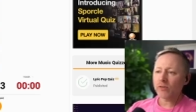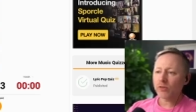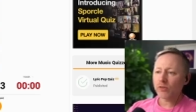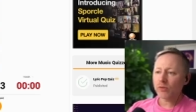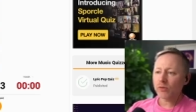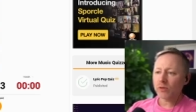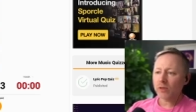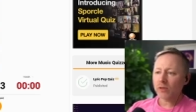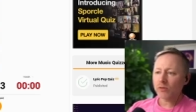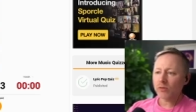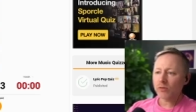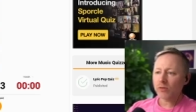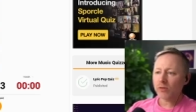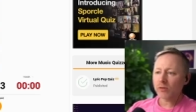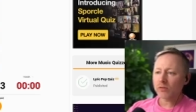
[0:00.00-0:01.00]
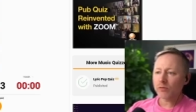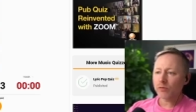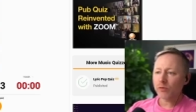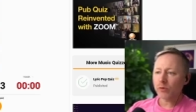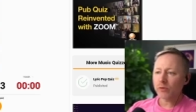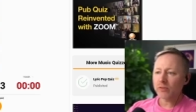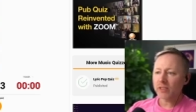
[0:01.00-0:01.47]
to uh, two thousand
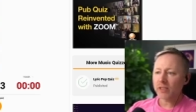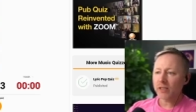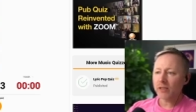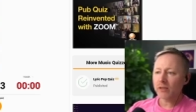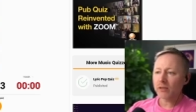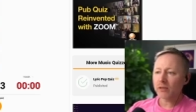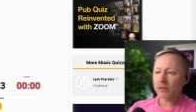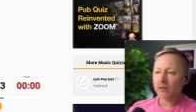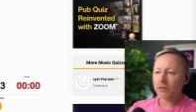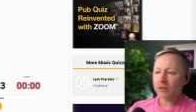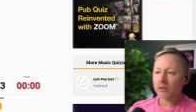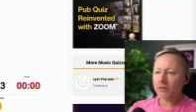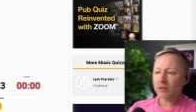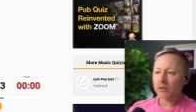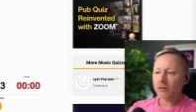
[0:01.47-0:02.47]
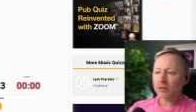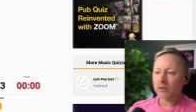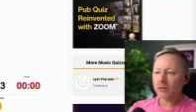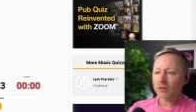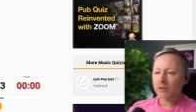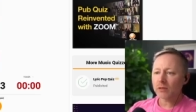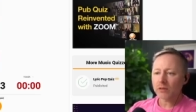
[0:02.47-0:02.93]
fourteen again?
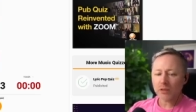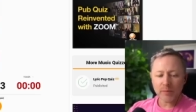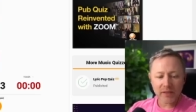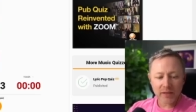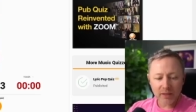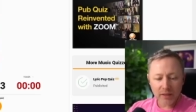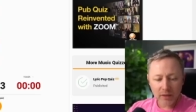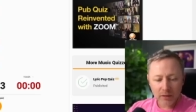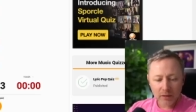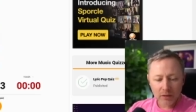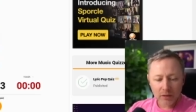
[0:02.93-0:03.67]
Let me hear that.